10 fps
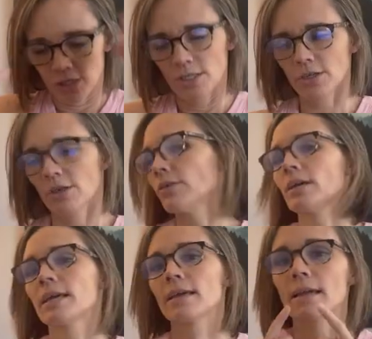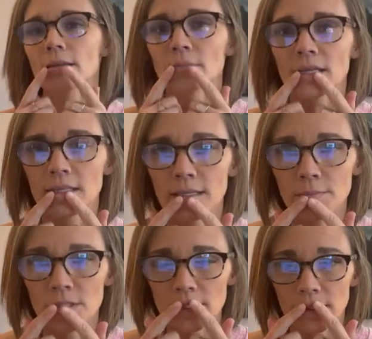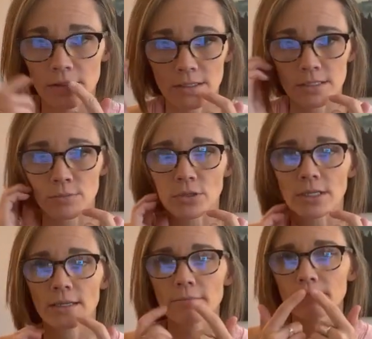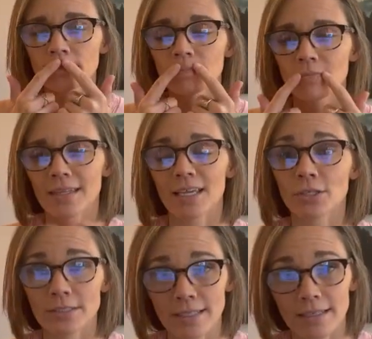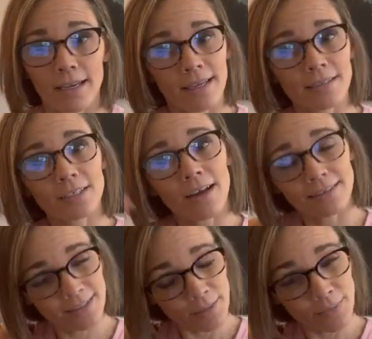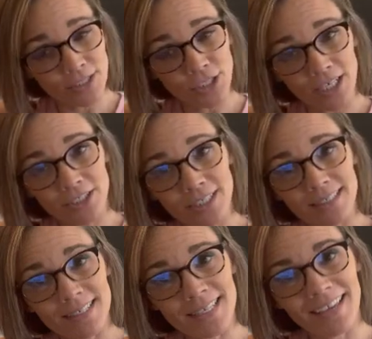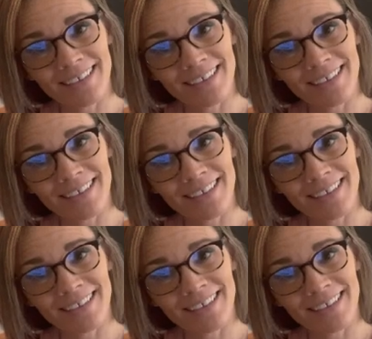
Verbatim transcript: you know, and my lips this morning, it looked like I had gotten lip injections.